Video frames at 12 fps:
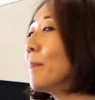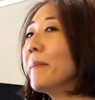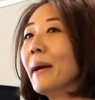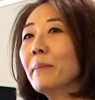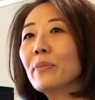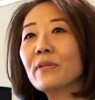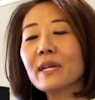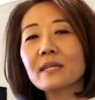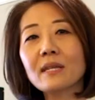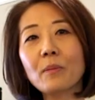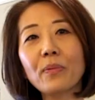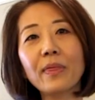remembering
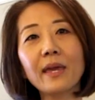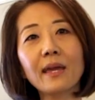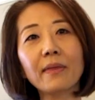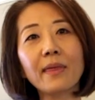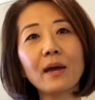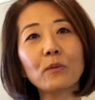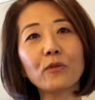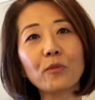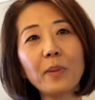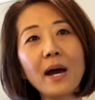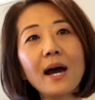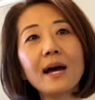something that was
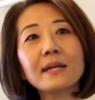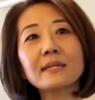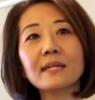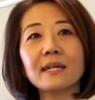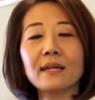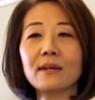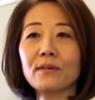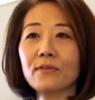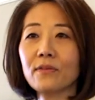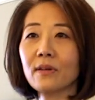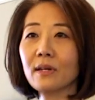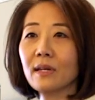
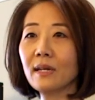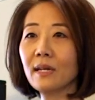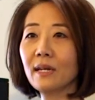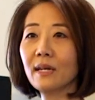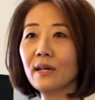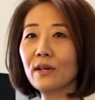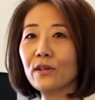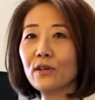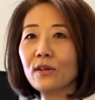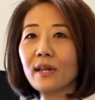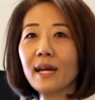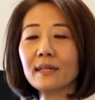positive,
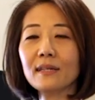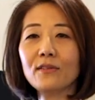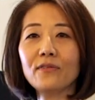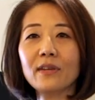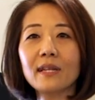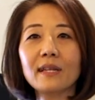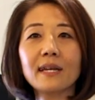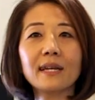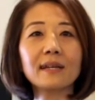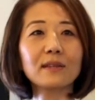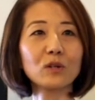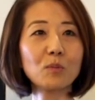you're likely
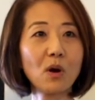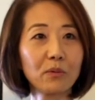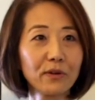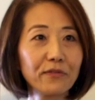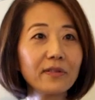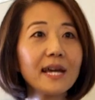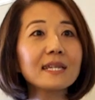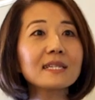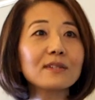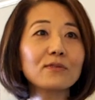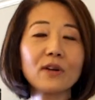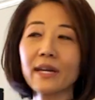feeling a little more
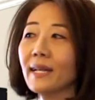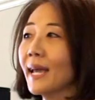reflective right